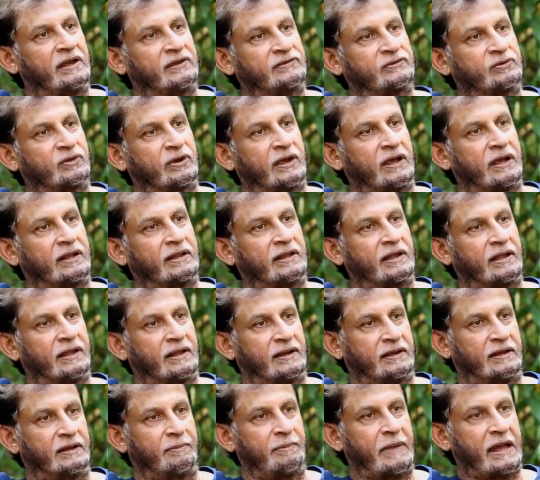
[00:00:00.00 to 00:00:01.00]
years together,
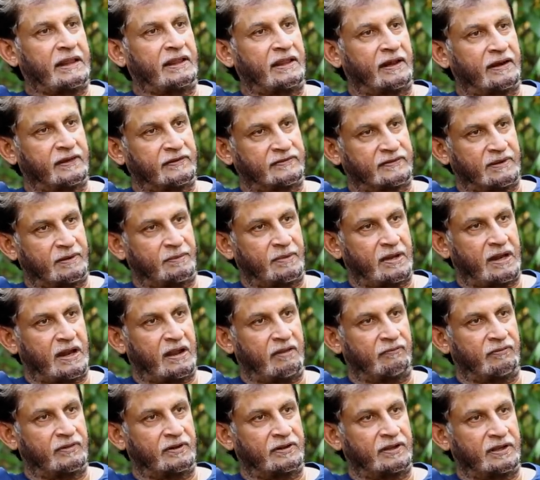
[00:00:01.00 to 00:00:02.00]
the mannerism and
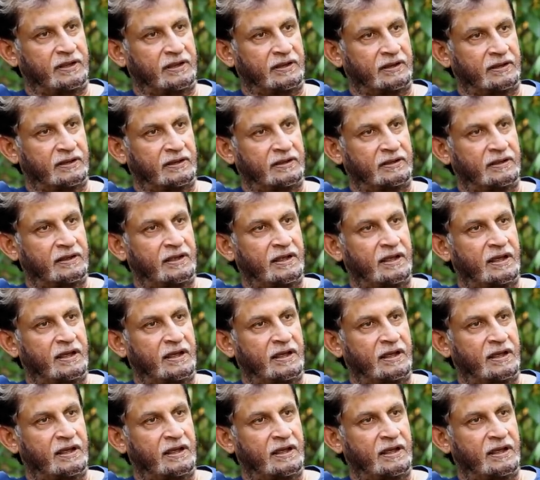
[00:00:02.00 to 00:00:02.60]
everything